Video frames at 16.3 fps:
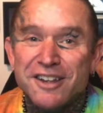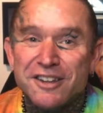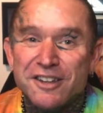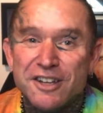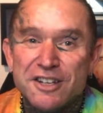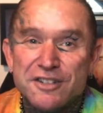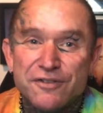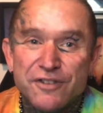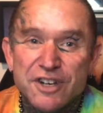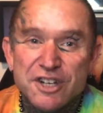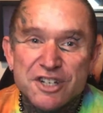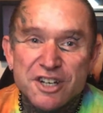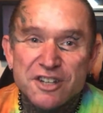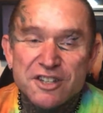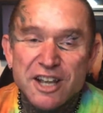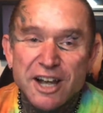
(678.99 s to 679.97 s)
these fish
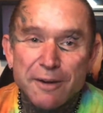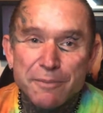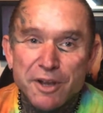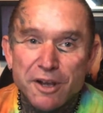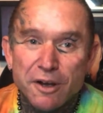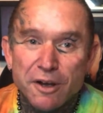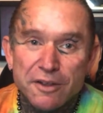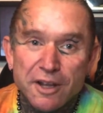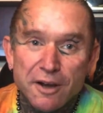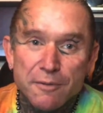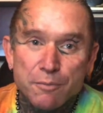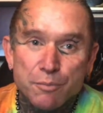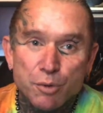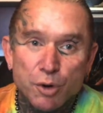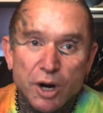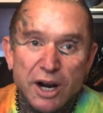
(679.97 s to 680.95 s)
are dumb, they've got no
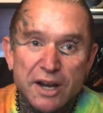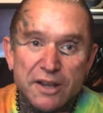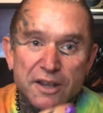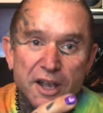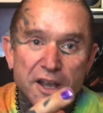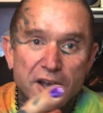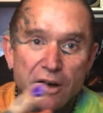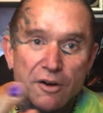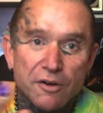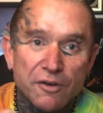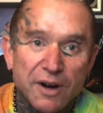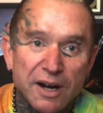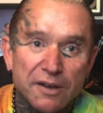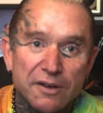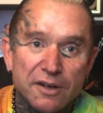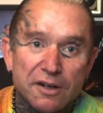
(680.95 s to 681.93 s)
brain, they go
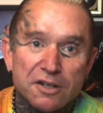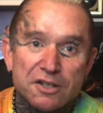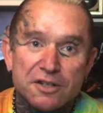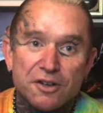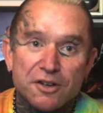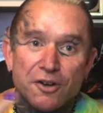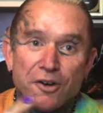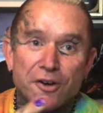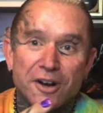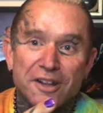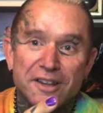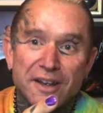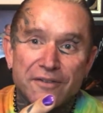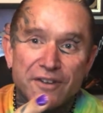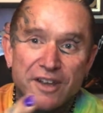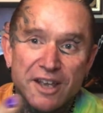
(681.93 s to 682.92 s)
around in a circle and
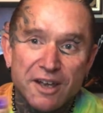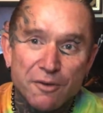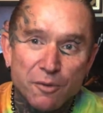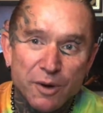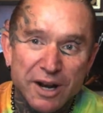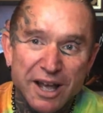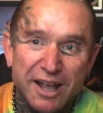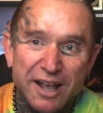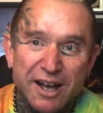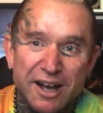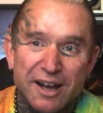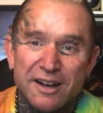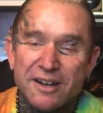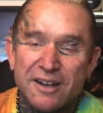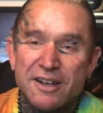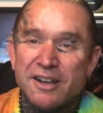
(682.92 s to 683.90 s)
they forget where they are.